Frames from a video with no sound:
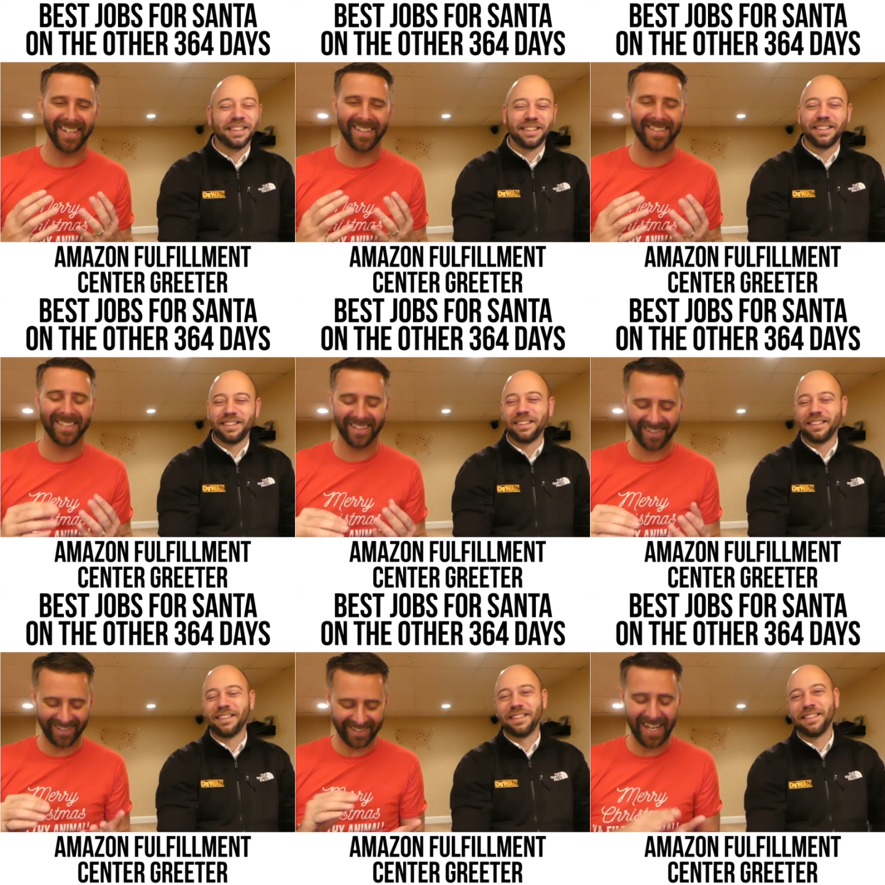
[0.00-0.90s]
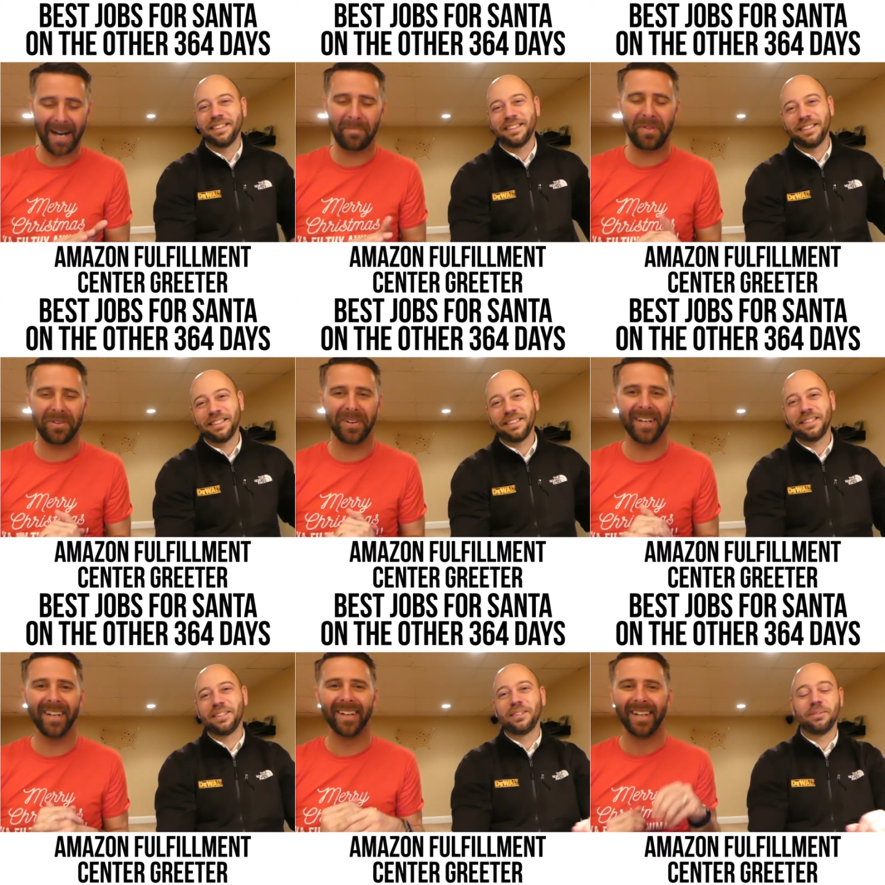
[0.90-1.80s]
Speaker 1: The the, the top
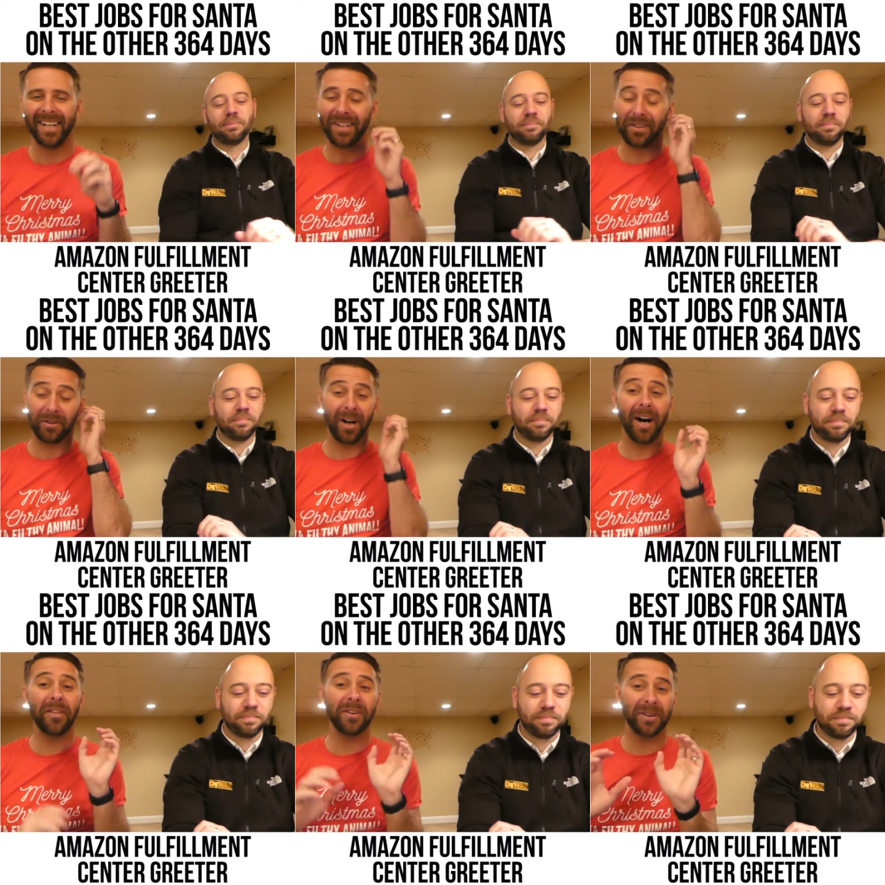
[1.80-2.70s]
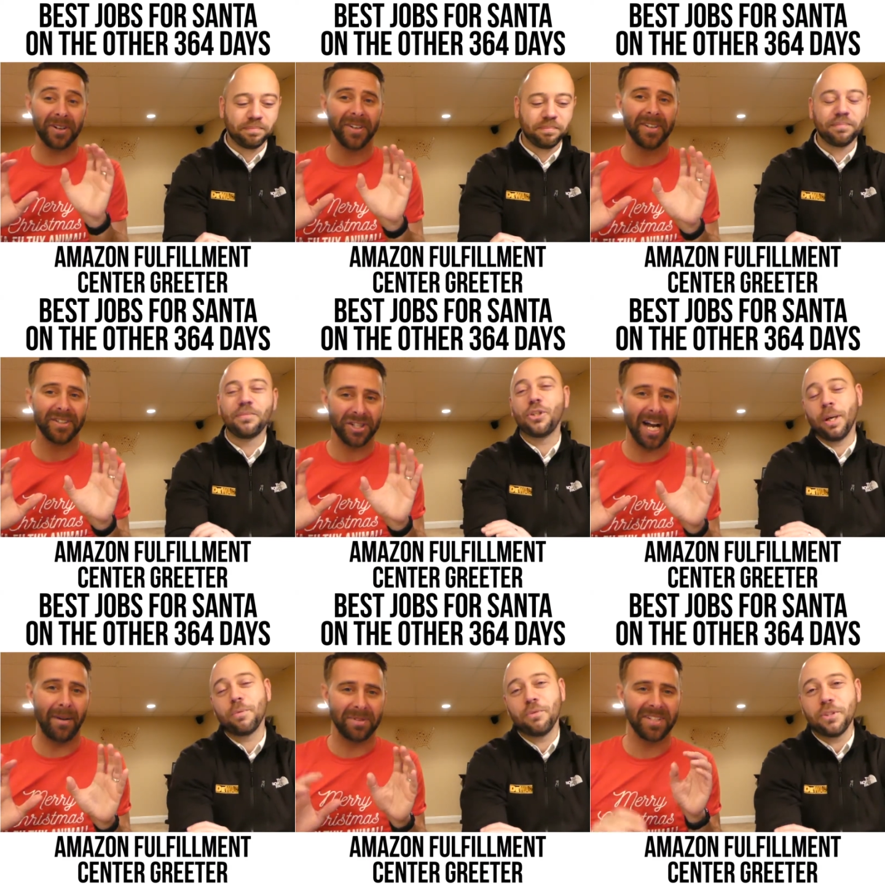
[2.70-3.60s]
three, other
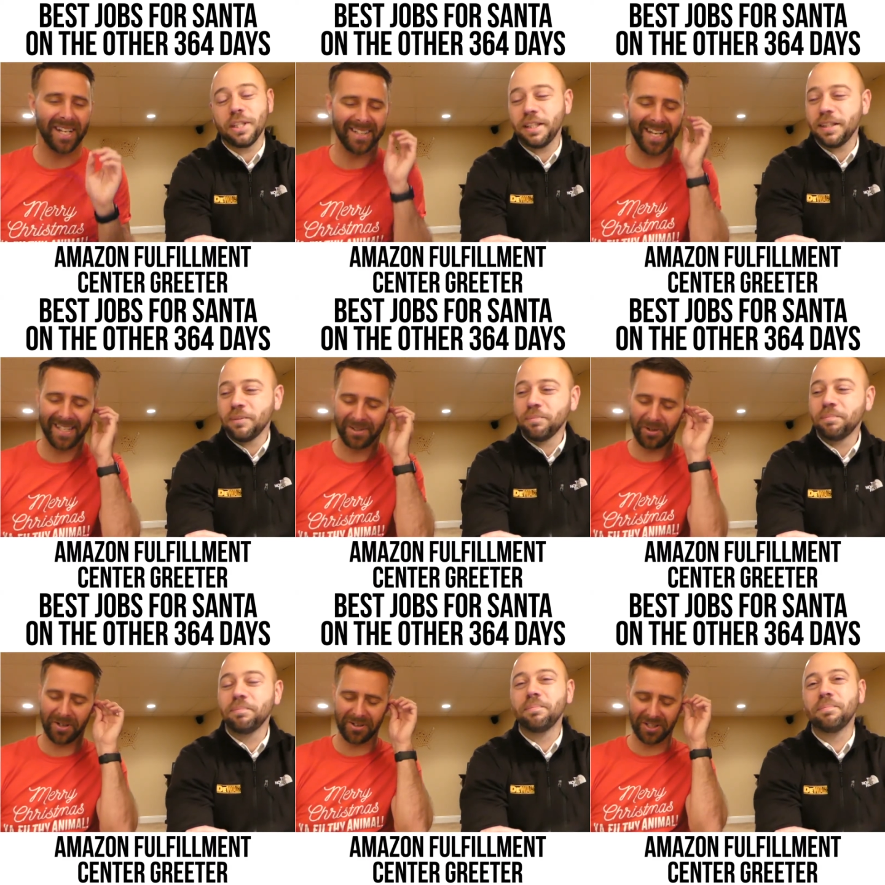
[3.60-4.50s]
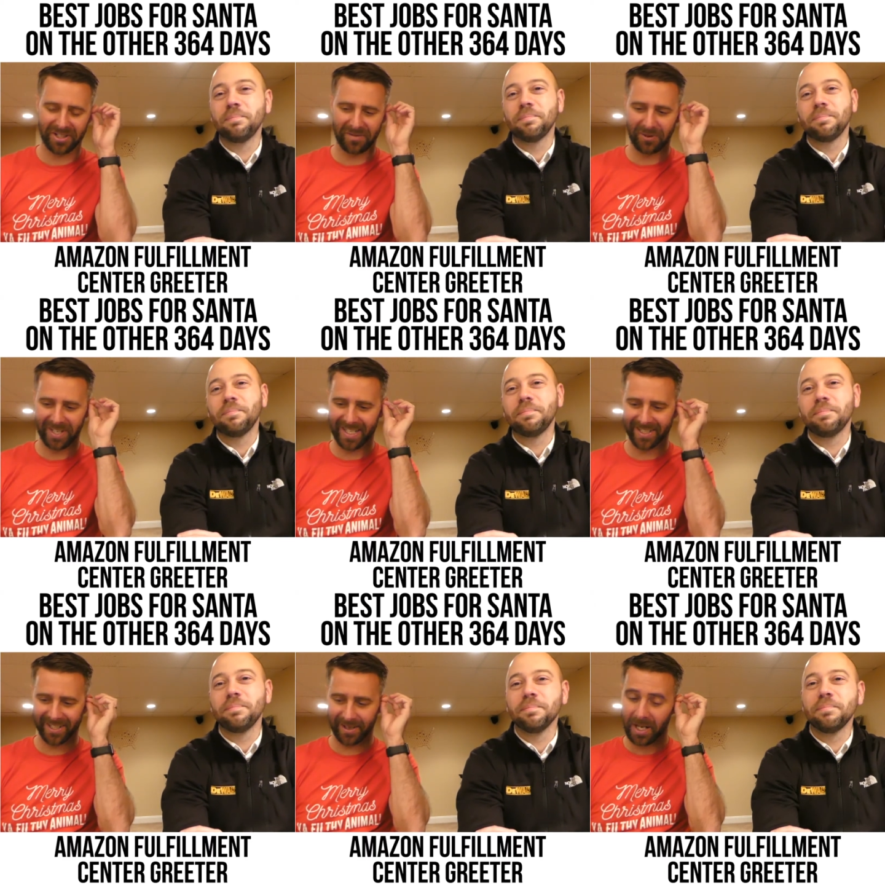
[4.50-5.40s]
jobs Santa has 364 days a
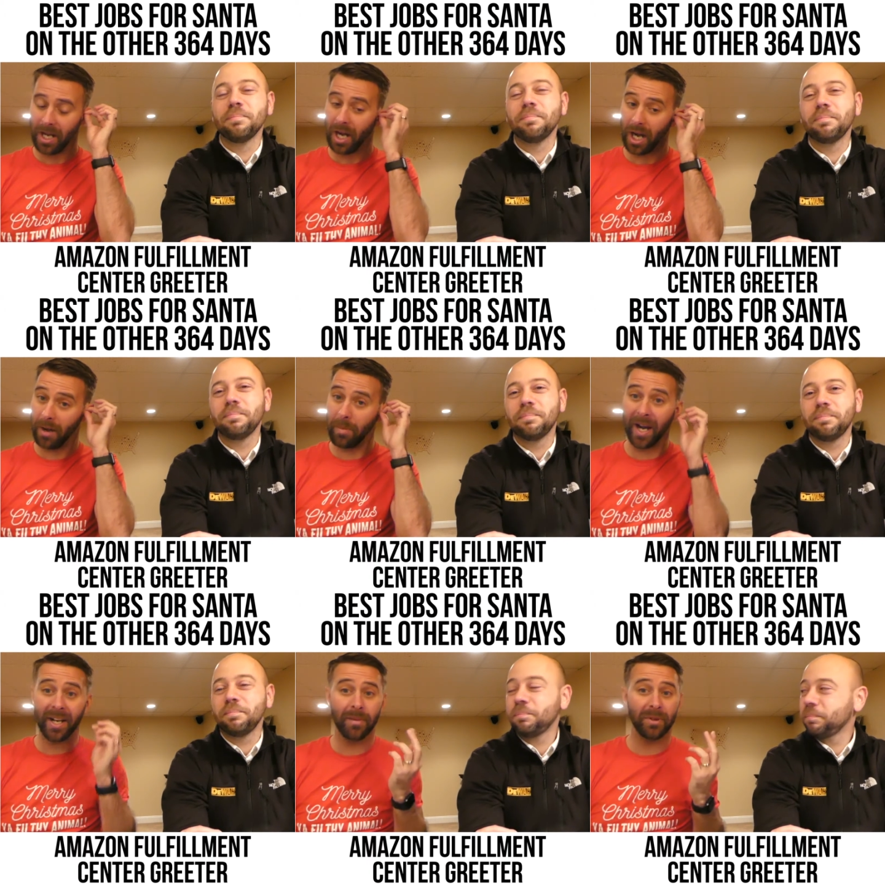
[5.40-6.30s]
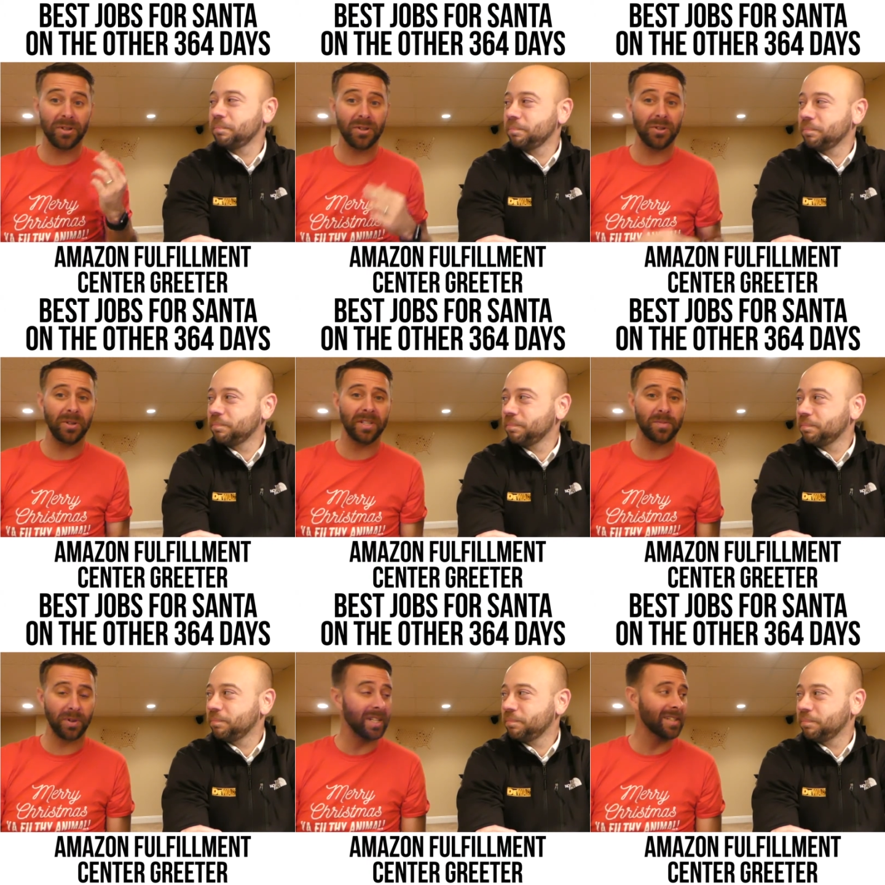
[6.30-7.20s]
year. Uh, my number two is
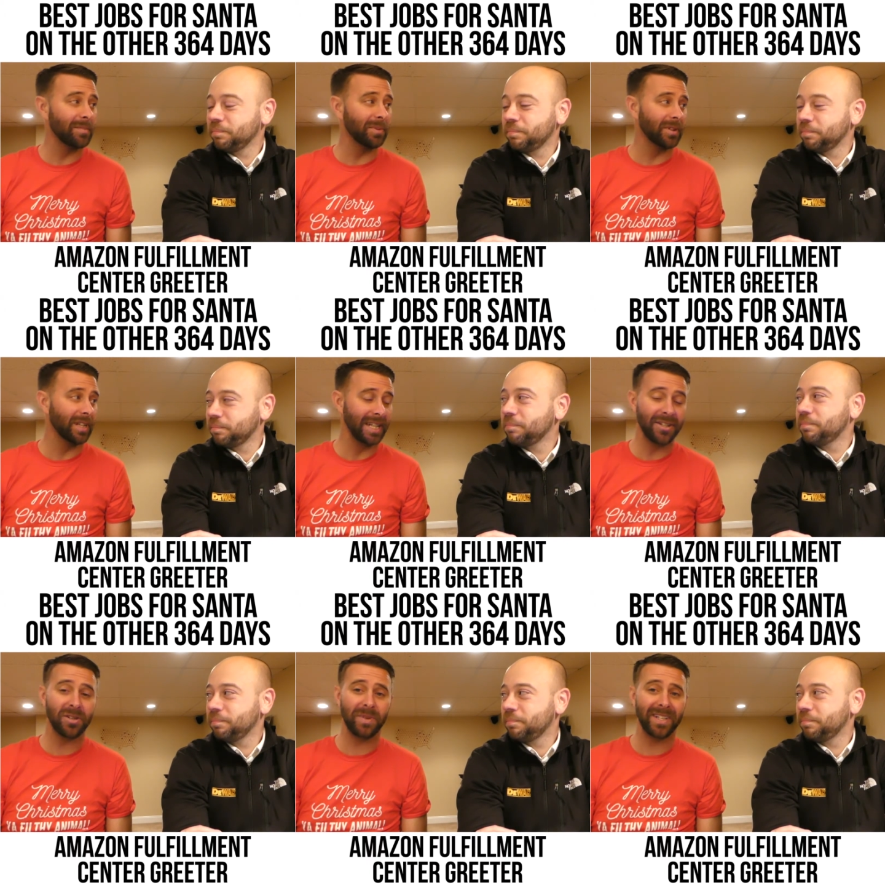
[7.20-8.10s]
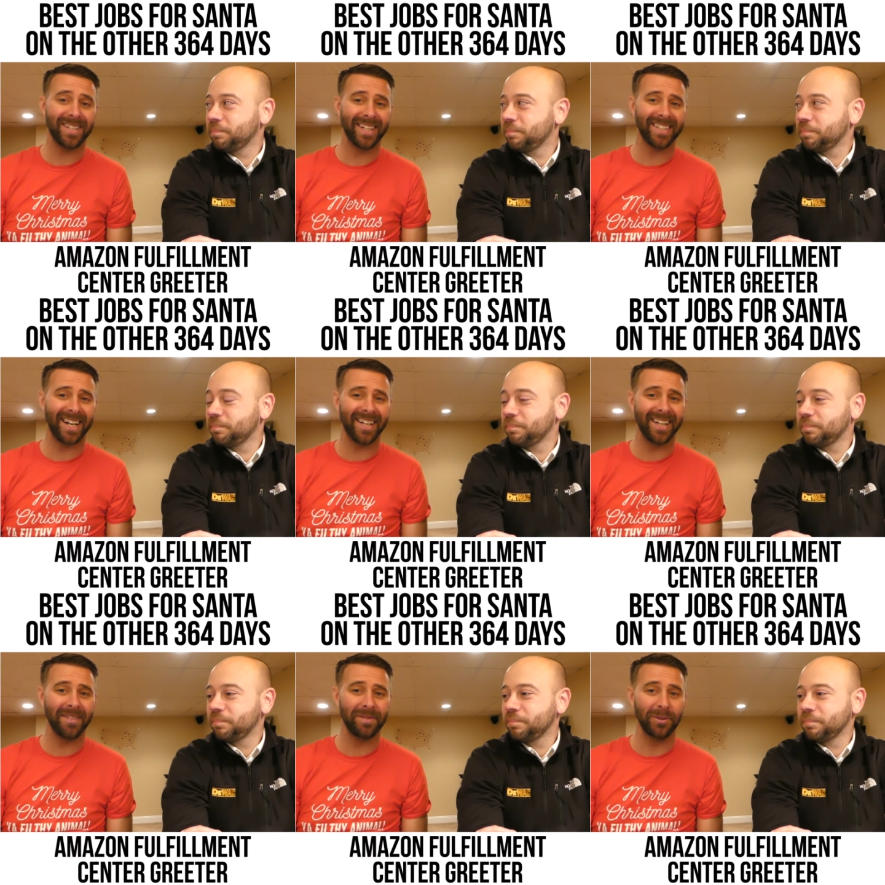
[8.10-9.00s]
pretty simple. He should be a TikTok
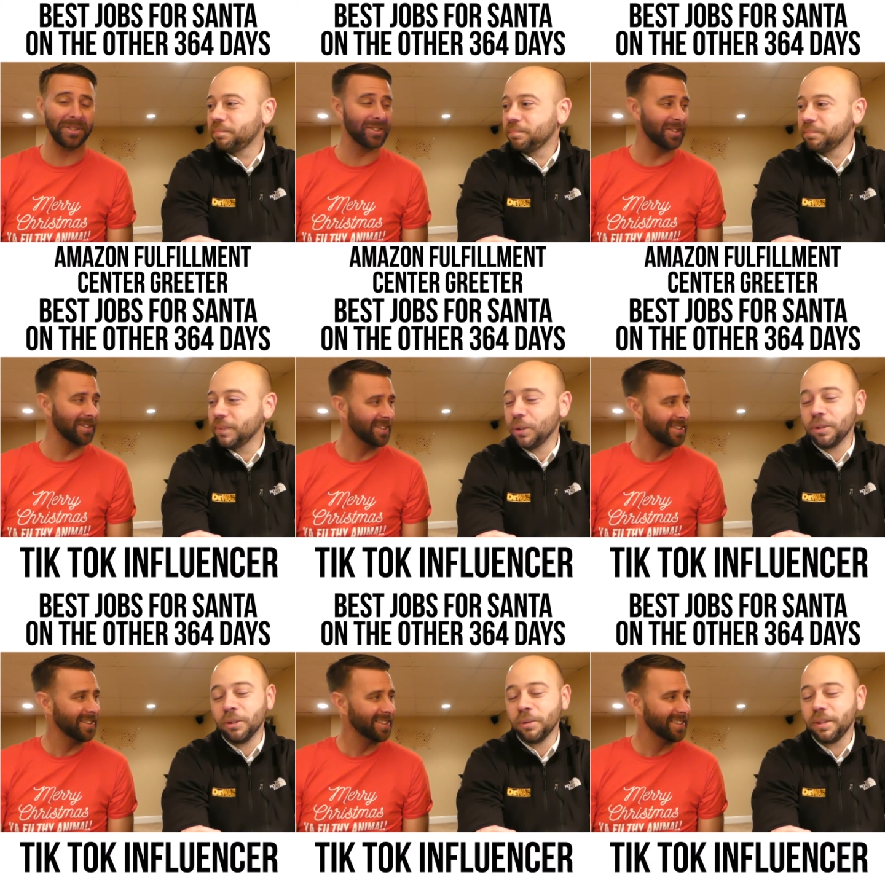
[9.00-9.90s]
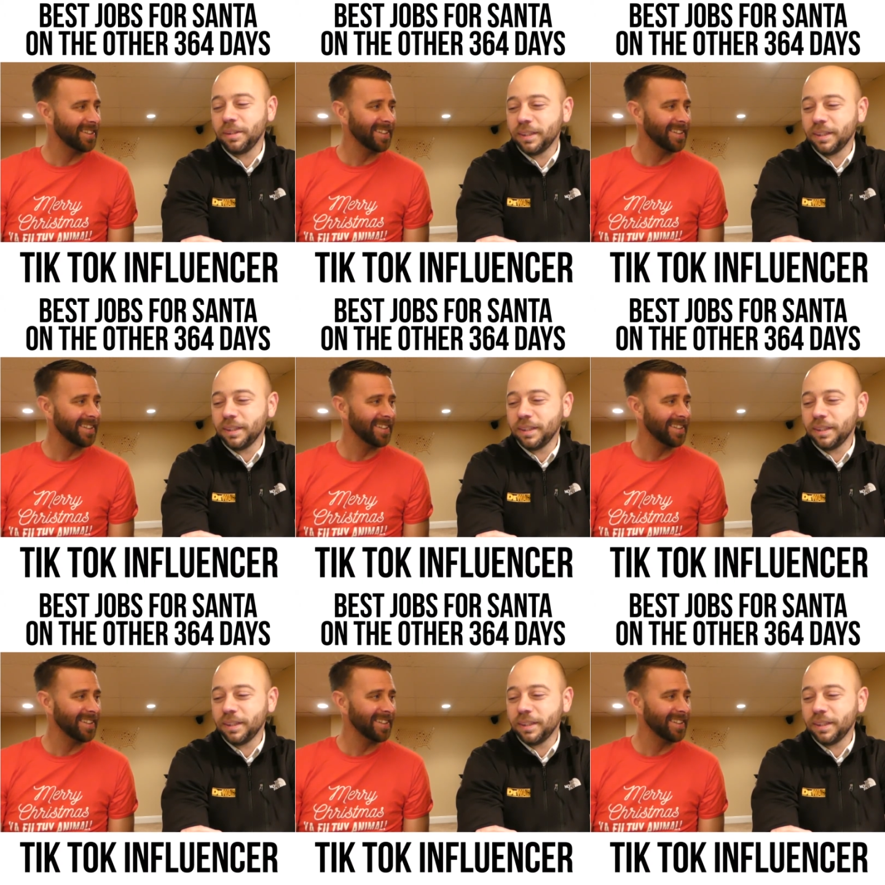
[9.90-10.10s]
influencer. No oh, good lord!